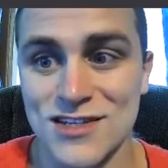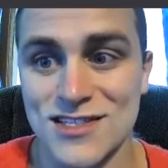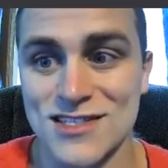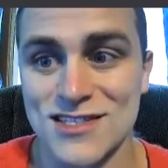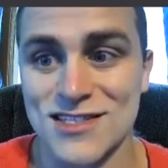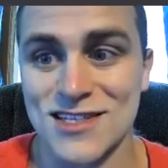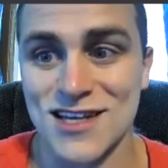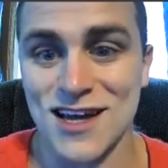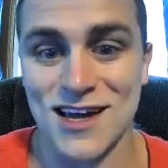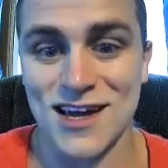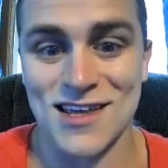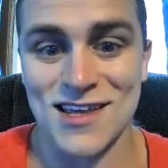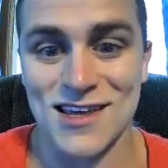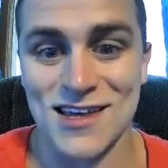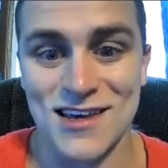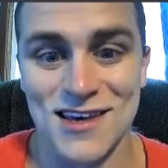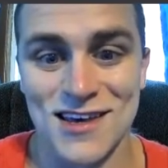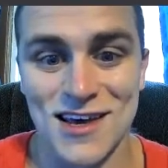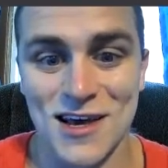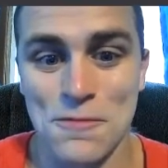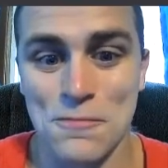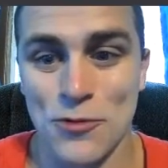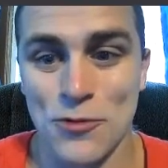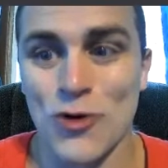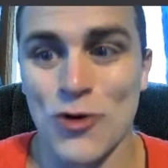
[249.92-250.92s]
because it's like
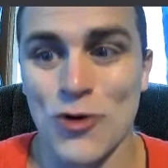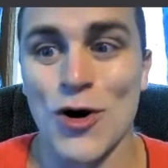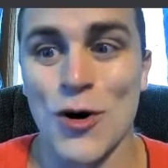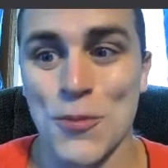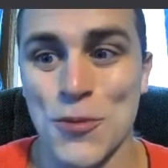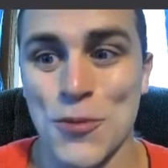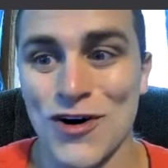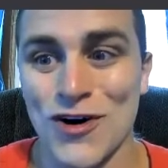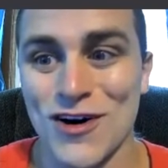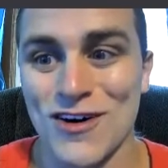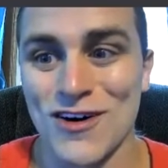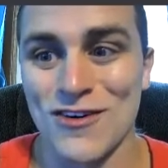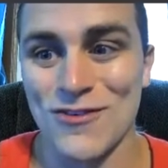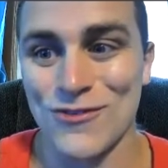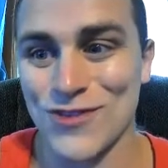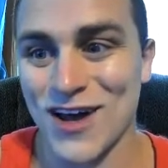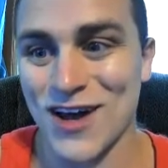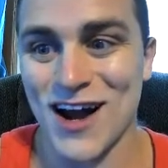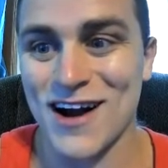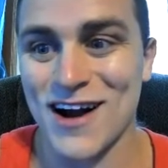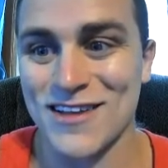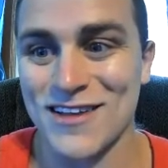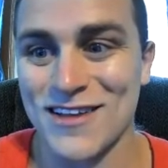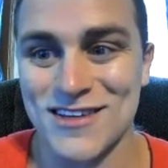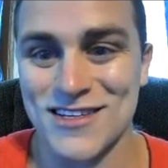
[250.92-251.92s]
in Bora Bora on
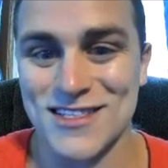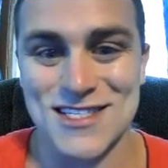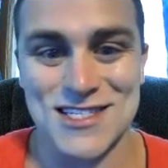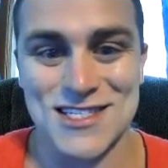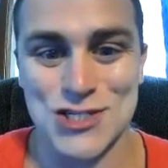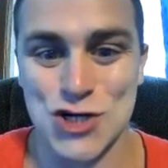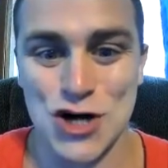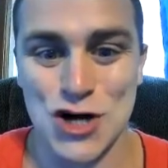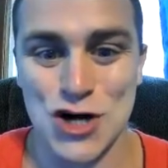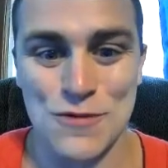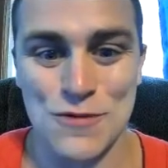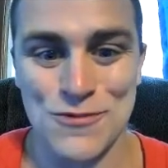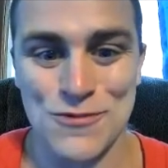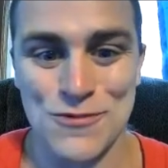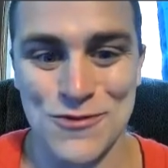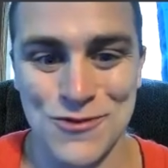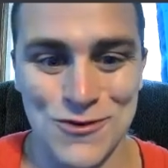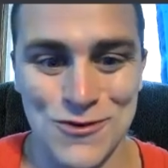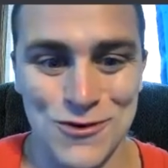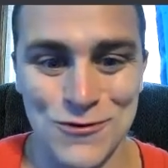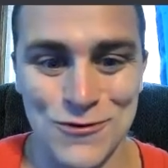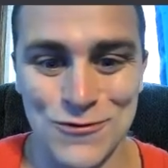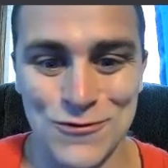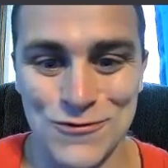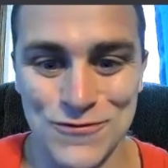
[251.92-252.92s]
the islands, it's
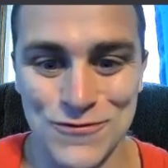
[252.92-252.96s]
tropical